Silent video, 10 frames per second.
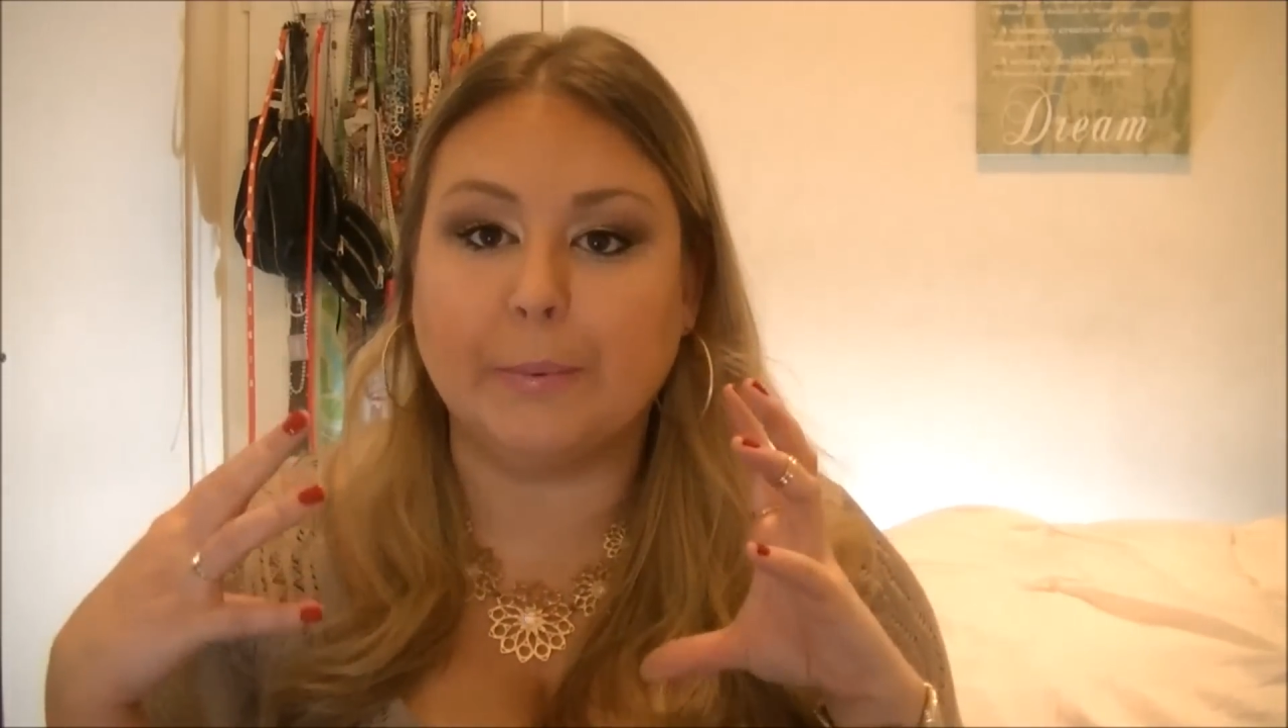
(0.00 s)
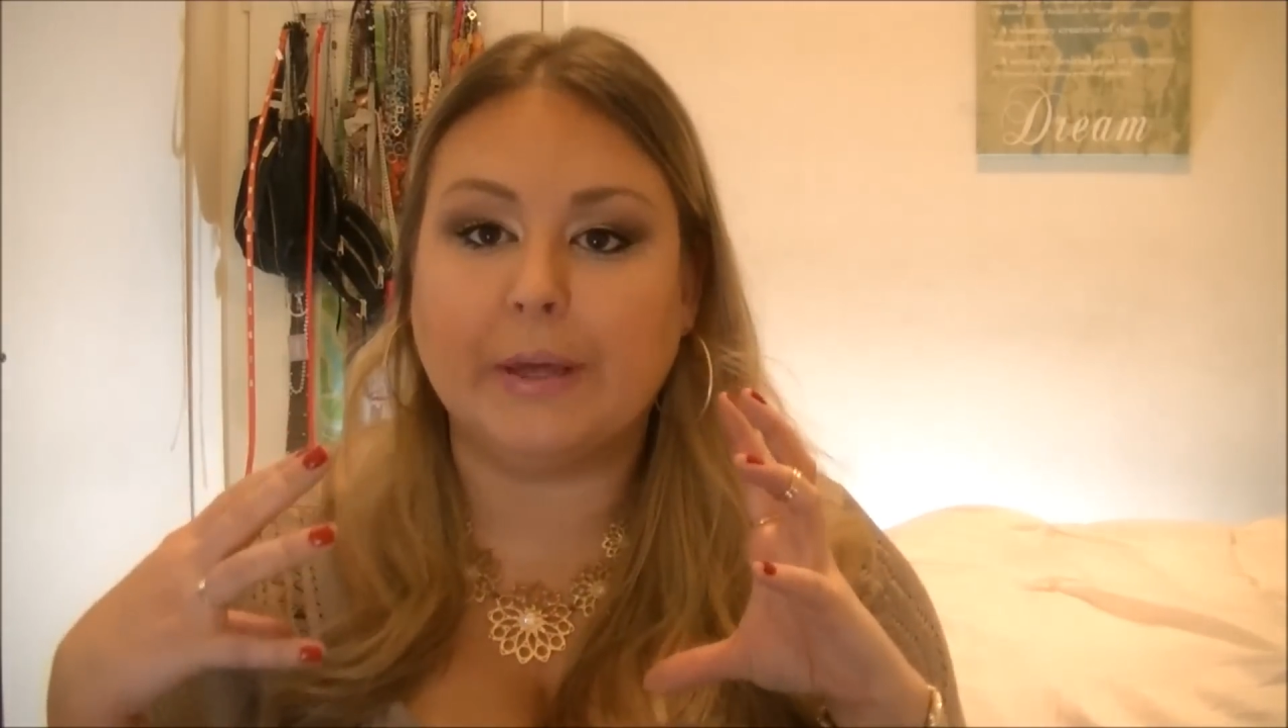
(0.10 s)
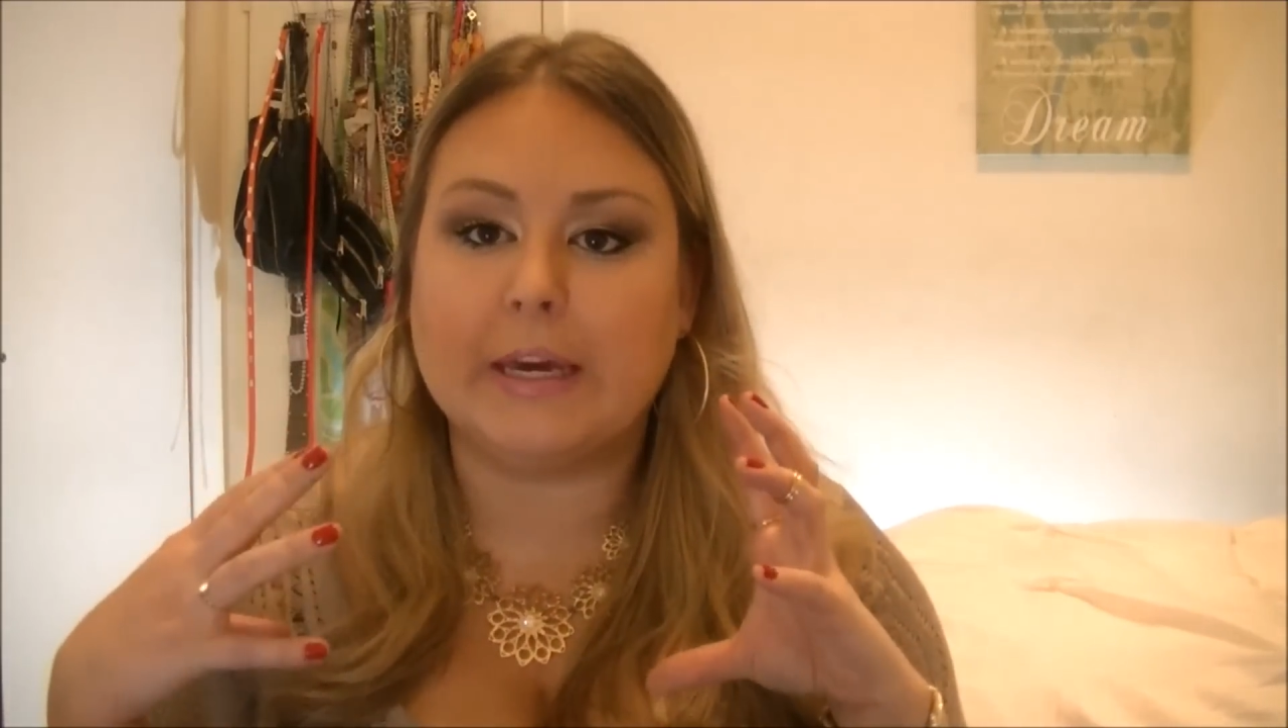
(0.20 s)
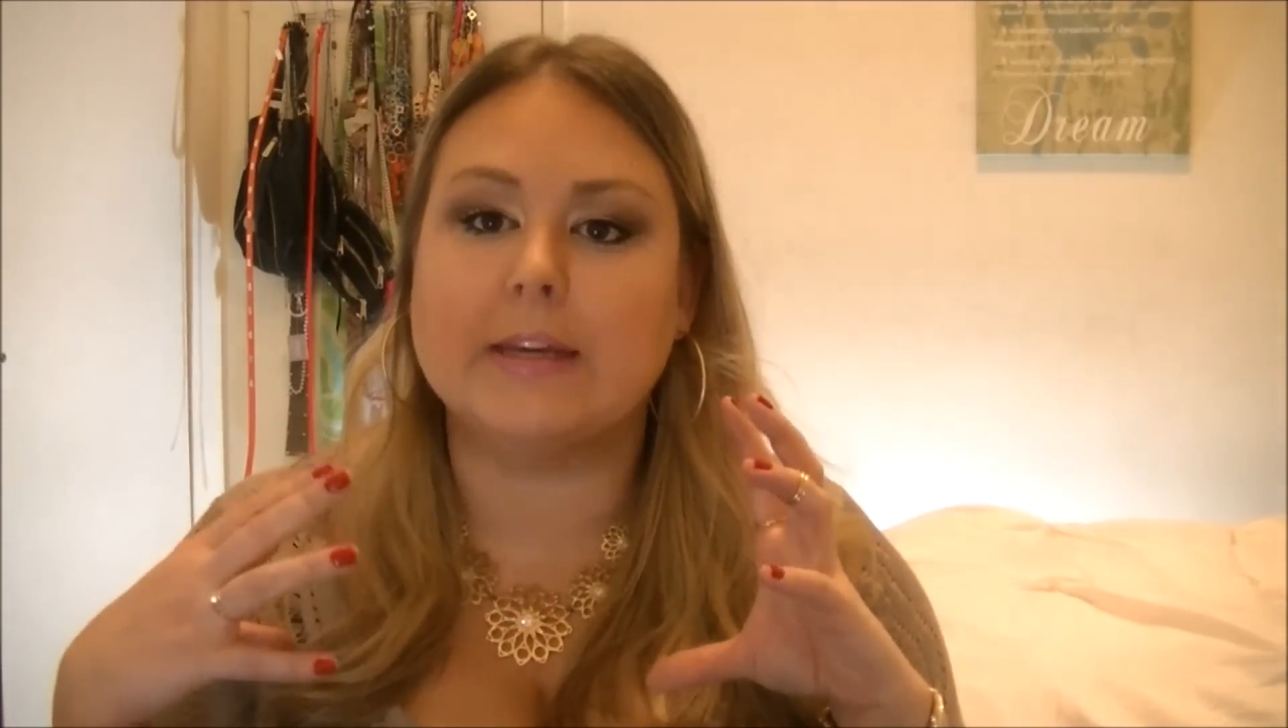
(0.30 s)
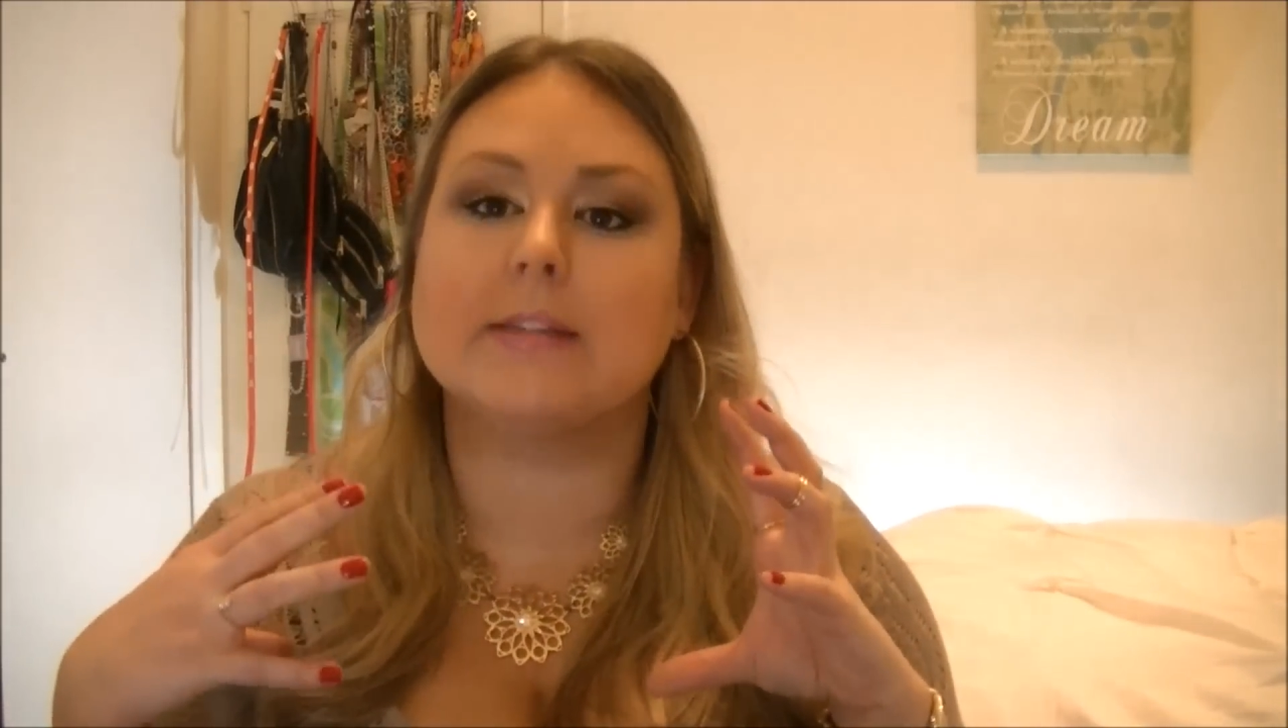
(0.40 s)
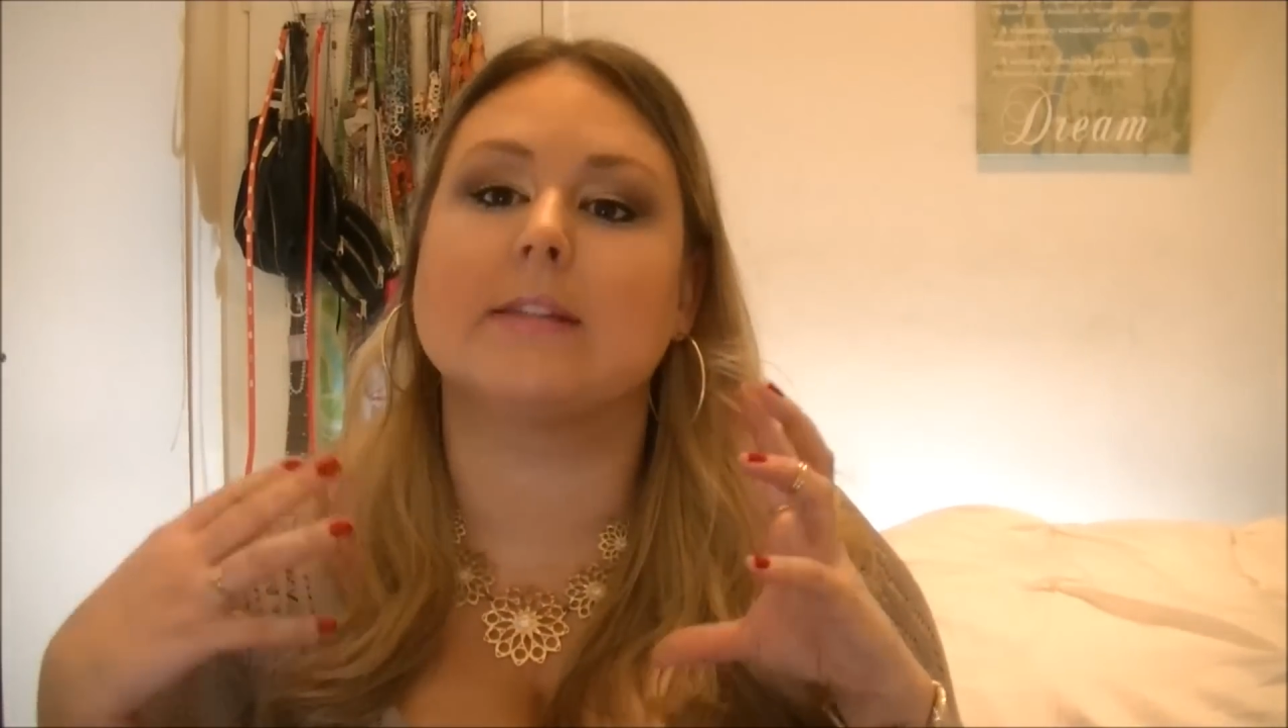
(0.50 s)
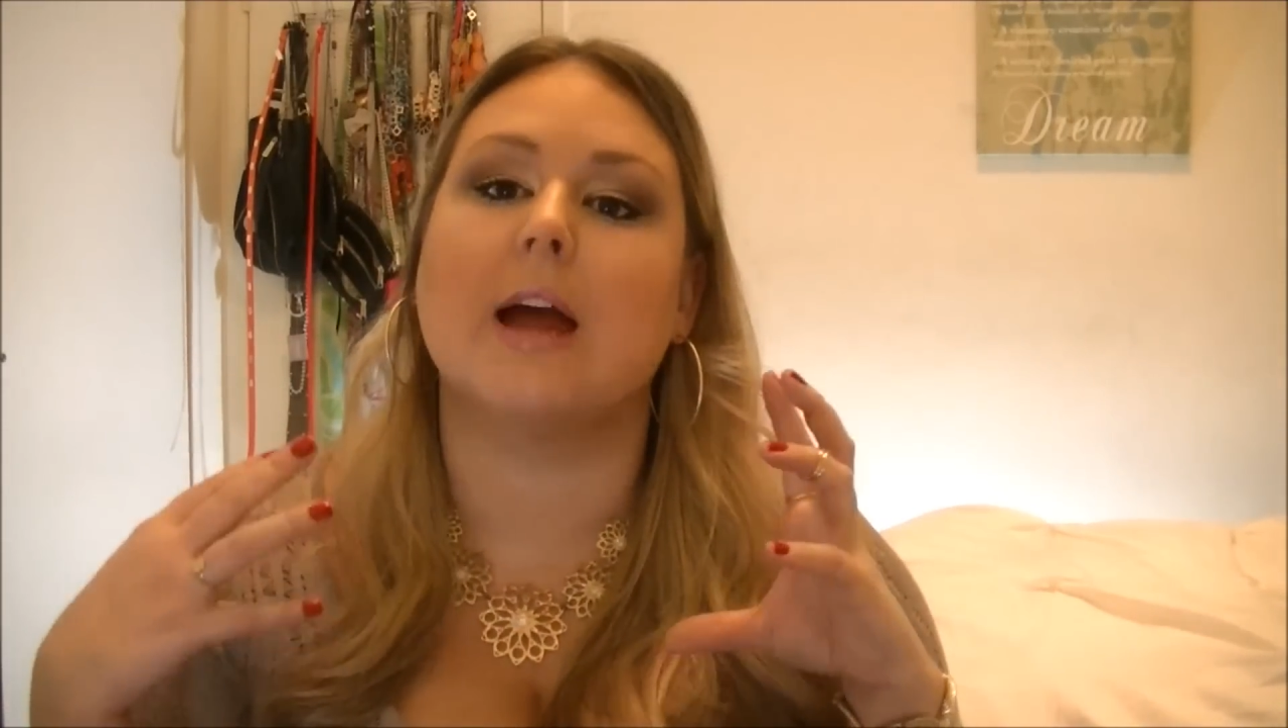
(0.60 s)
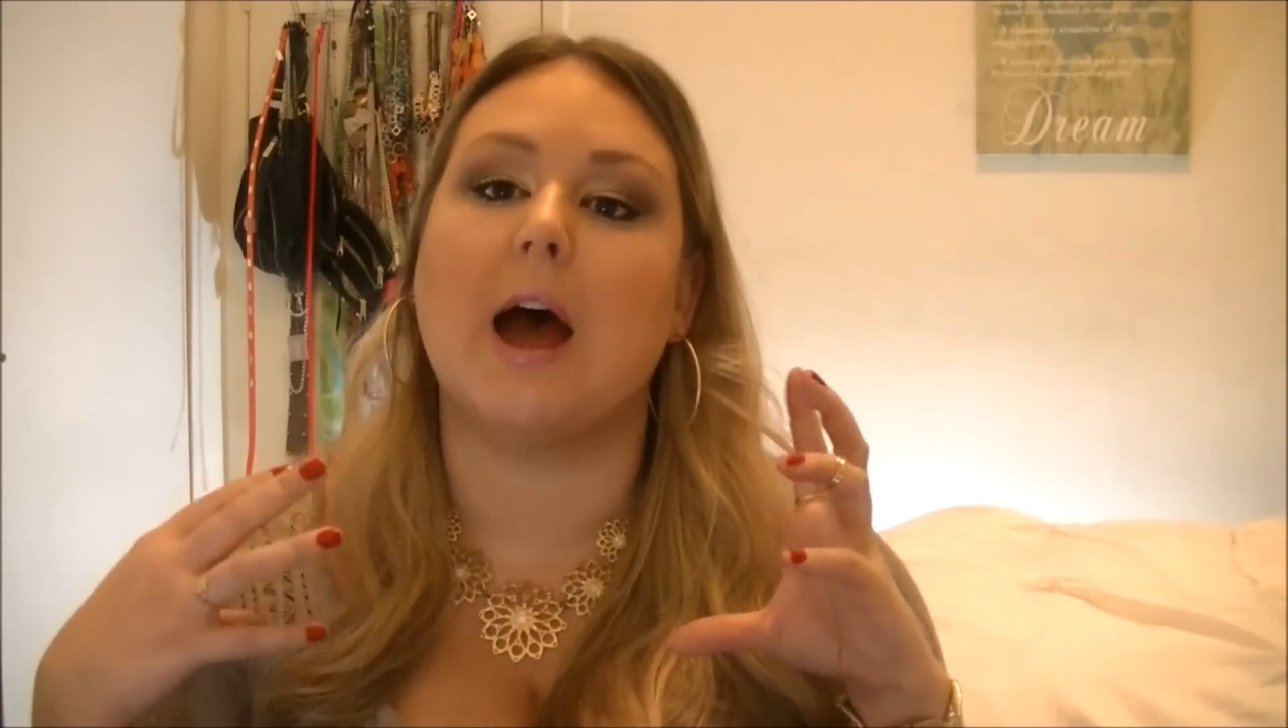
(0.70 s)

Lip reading: place,